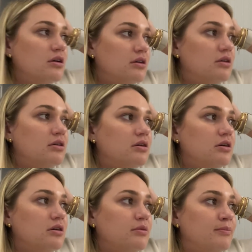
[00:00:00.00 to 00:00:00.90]
Oh
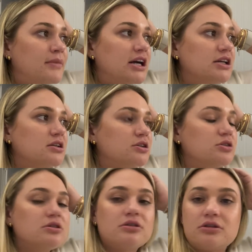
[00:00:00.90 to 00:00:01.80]
my
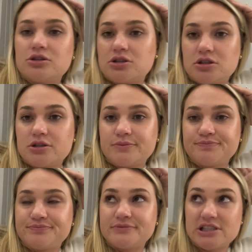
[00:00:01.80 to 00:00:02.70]
gosh.
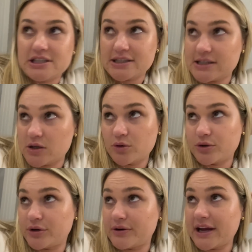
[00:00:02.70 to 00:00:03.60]
She's so
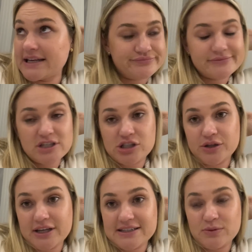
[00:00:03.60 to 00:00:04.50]
crazy. So
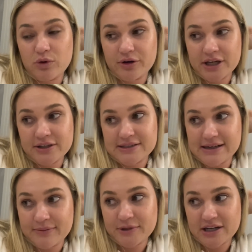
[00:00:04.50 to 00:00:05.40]
that's worrying because
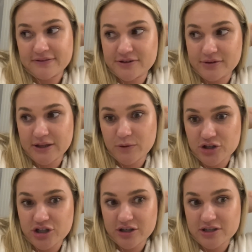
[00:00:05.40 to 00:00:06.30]
I'm gonna have to really watch
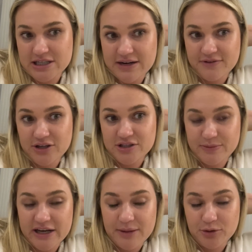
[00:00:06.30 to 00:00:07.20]
her because she never used to
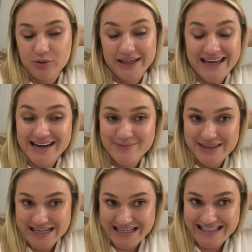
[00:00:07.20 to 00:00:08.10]
be able to get up
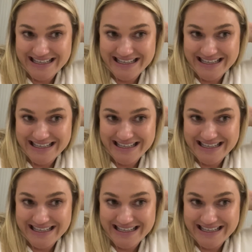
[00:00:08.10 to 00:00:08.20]
there.